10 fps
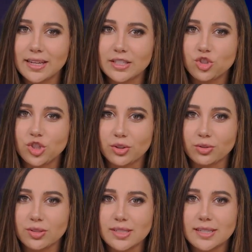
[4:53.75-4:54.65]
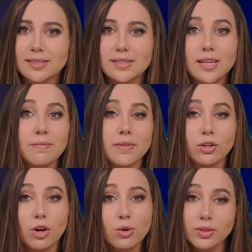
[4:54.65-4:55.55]
and his generals can skim
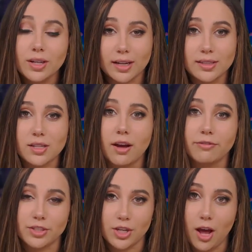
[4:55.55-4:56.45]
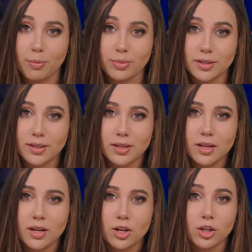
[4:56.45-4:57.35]
their own cuts off the top.
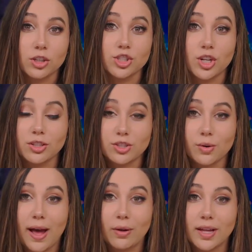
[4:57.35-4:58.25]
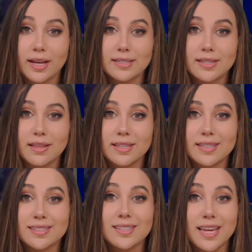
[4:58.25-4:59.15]
Hersh also outlines that
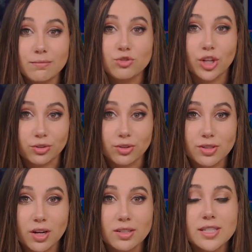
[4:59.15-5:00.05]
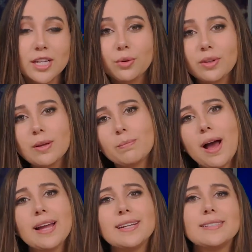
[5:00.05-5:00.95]
these same generals are secretly
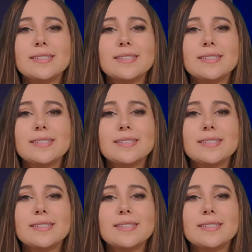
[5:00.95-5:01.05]
buying